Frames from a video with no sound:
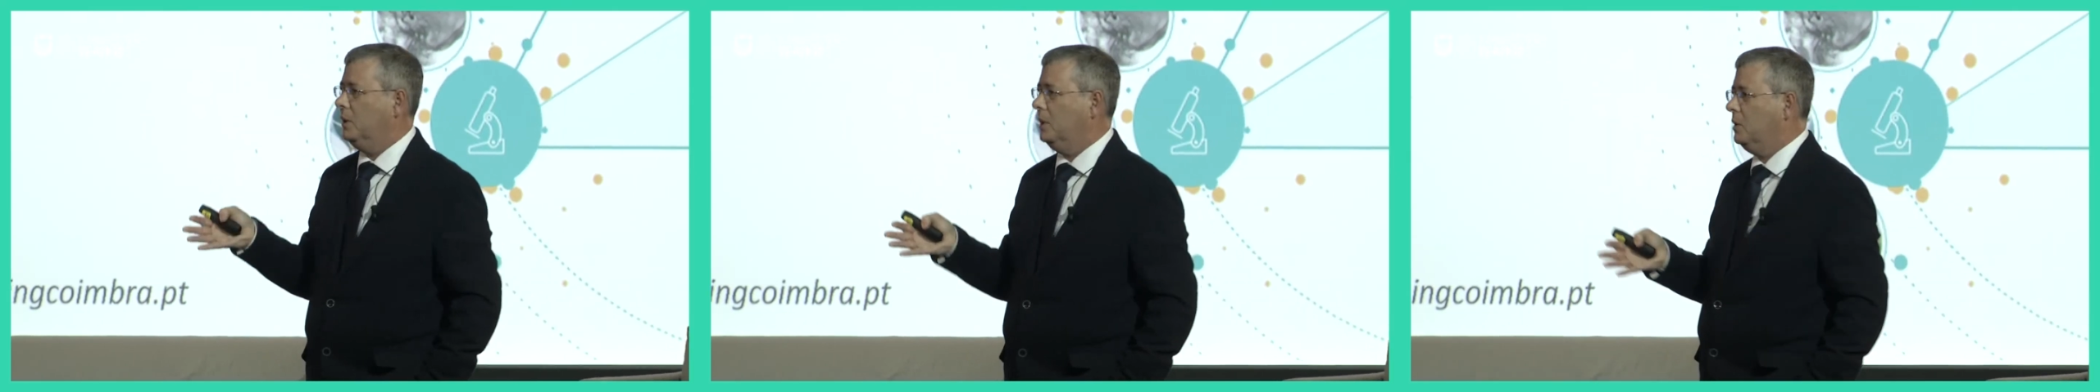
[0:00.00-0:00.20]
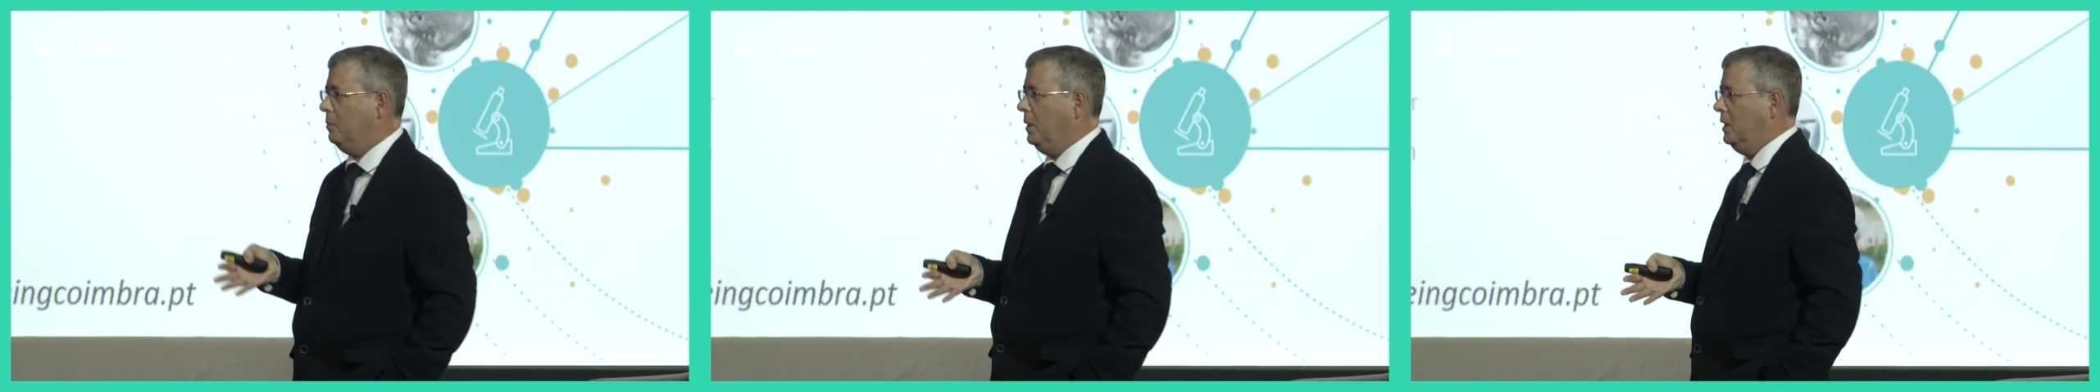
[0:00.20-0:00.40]

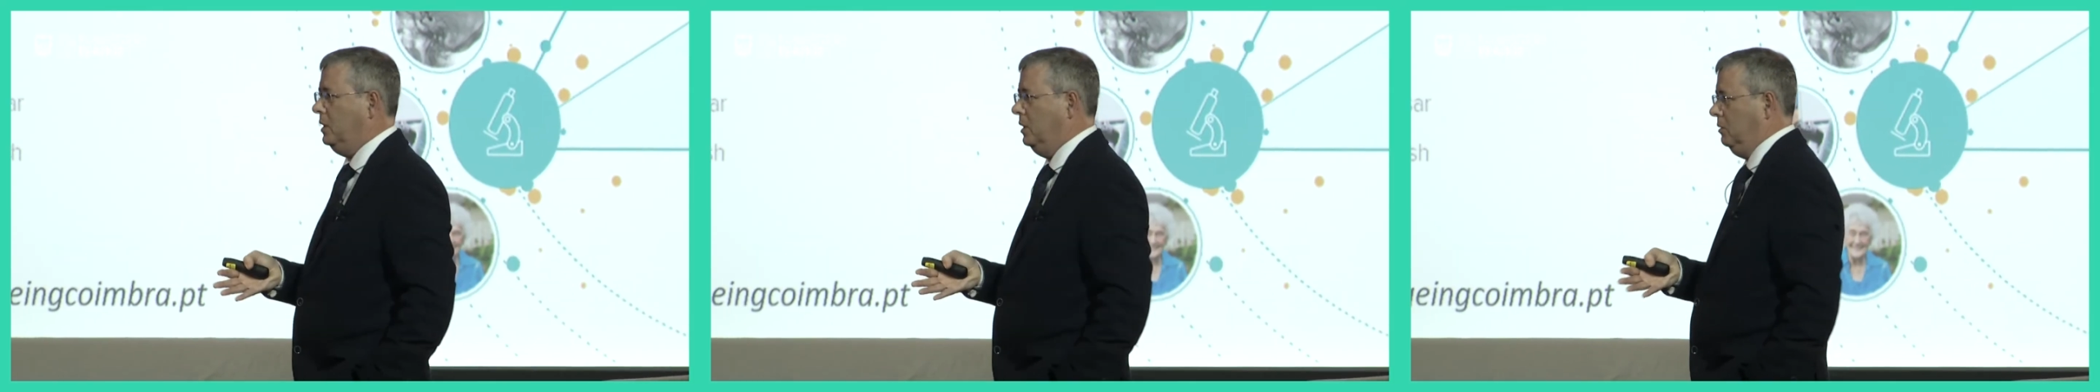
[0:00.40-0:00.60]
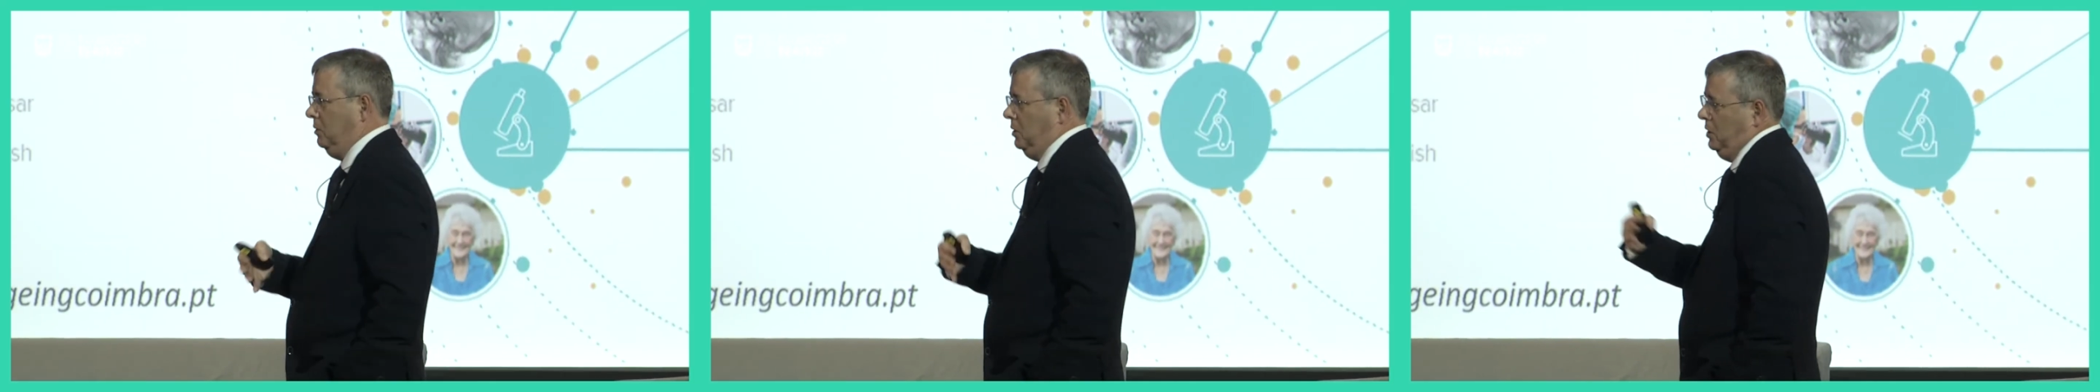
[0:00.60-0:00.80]

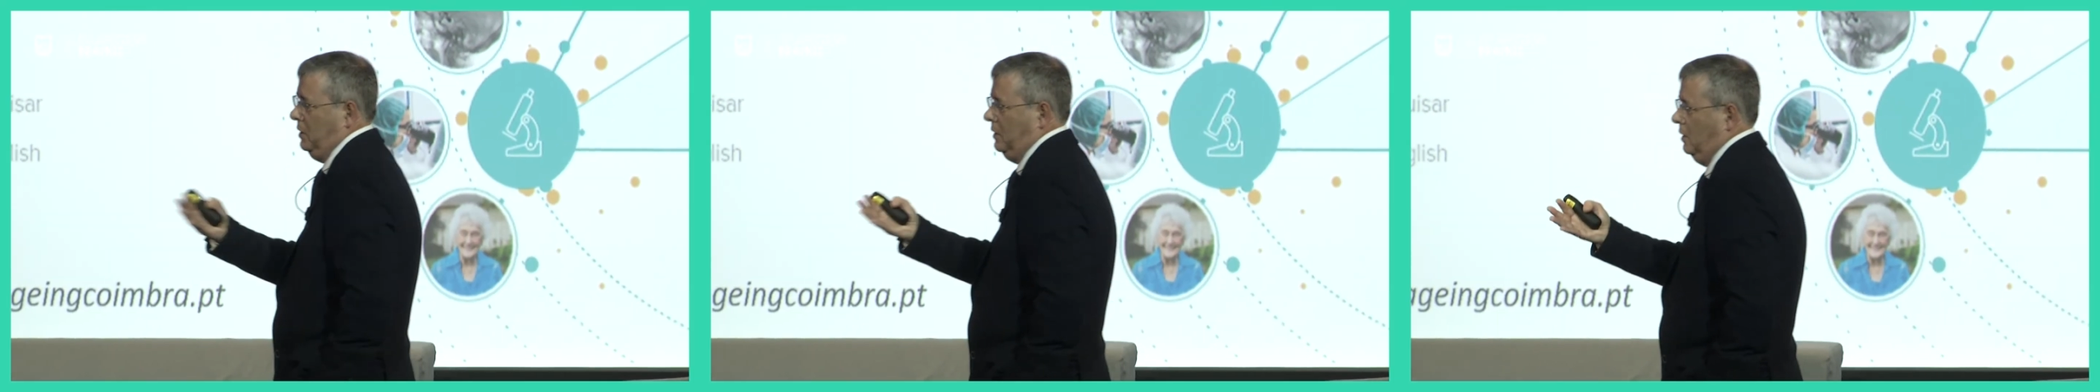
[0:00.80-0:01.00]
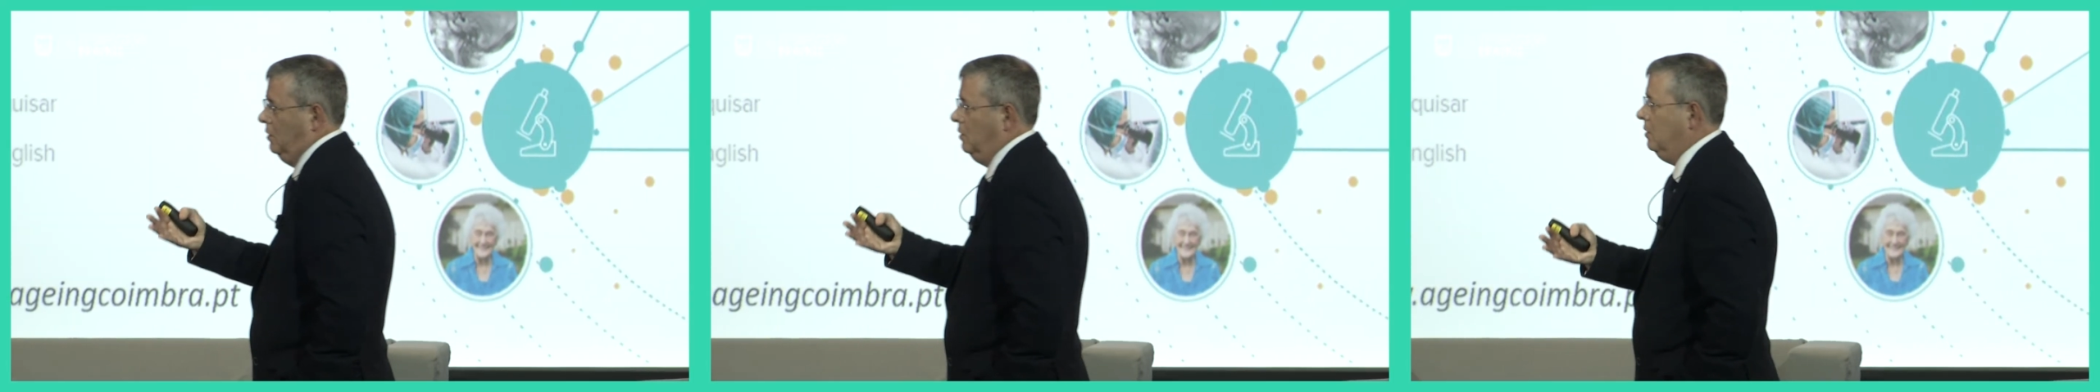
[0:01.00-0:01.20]
especially, which
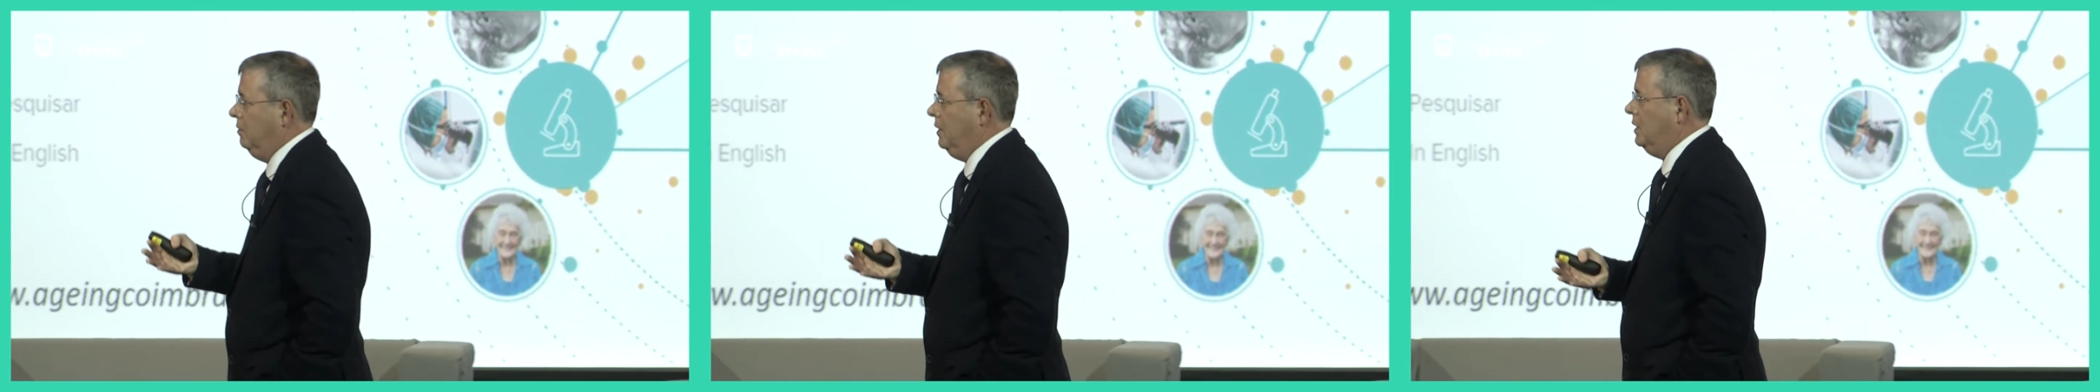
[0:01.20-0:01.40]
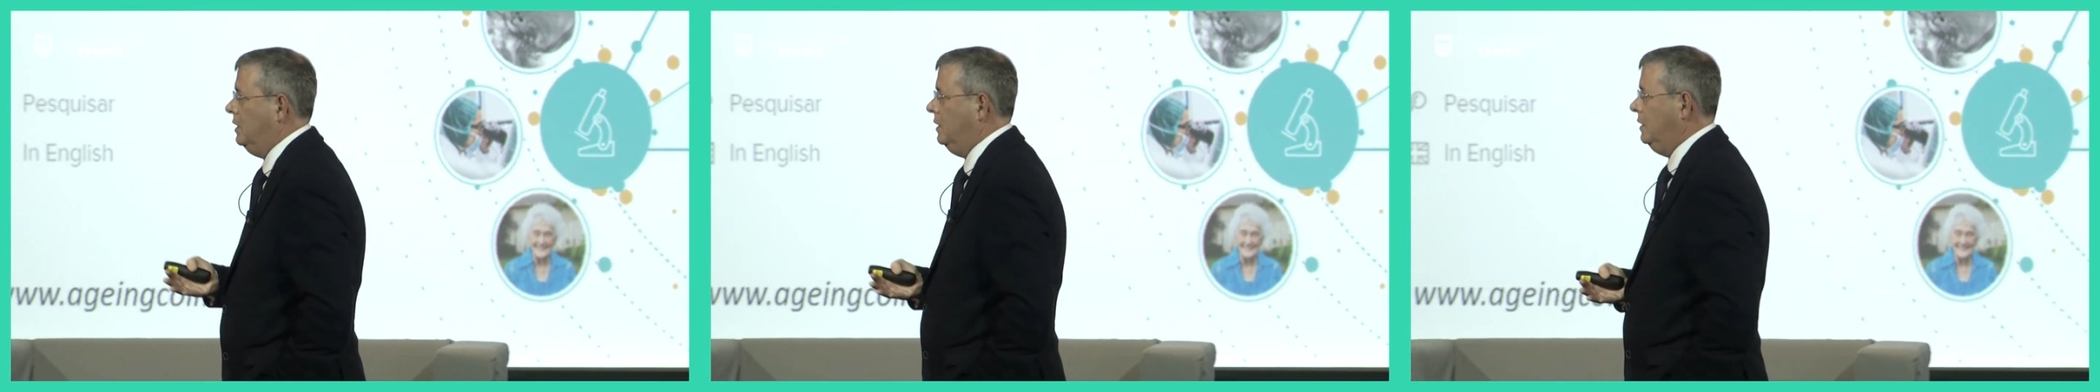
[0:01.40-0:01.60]
is an
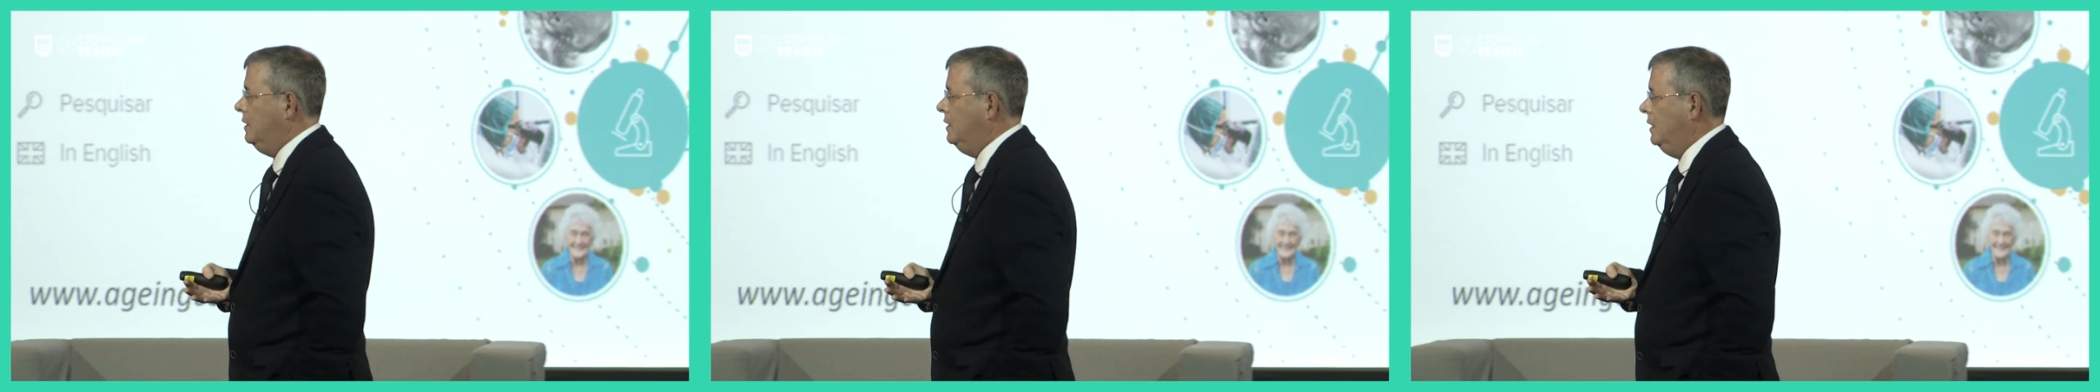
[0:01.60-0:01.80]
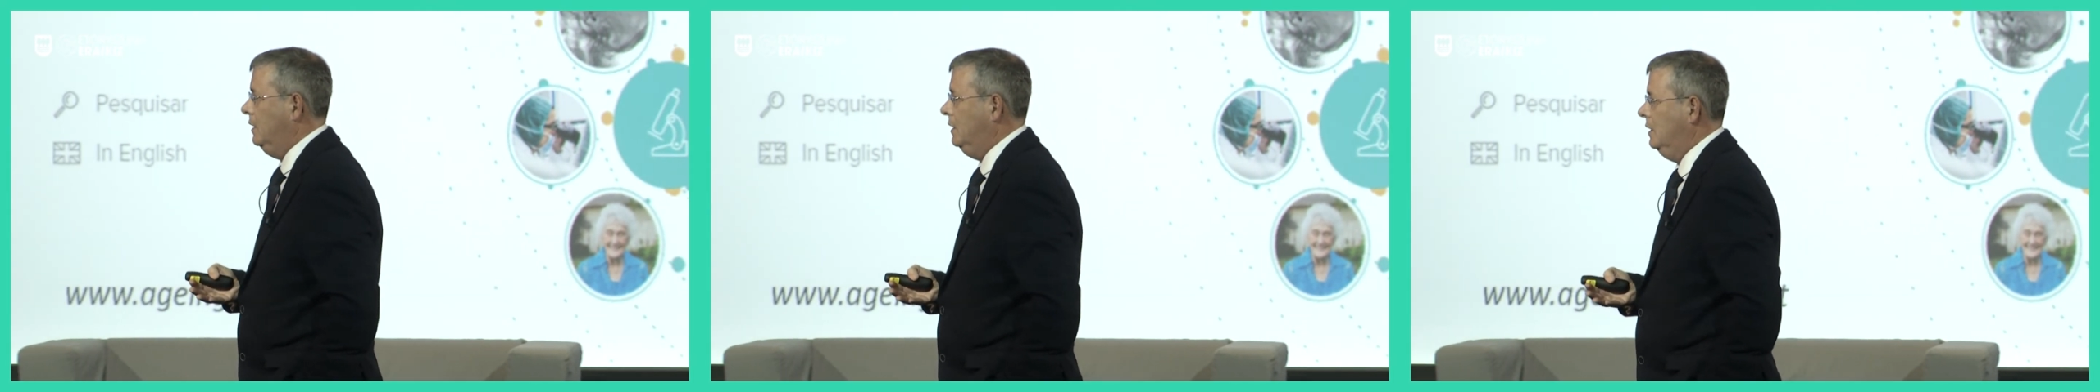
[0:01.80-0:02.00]
university
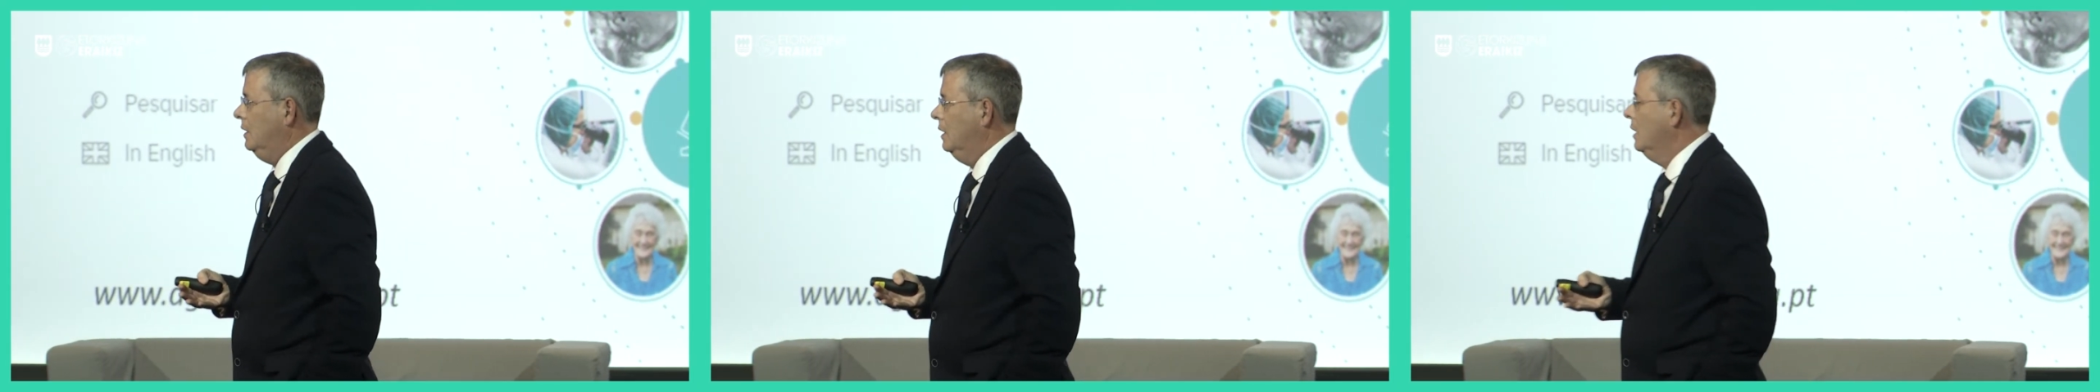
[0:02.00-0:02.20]
city.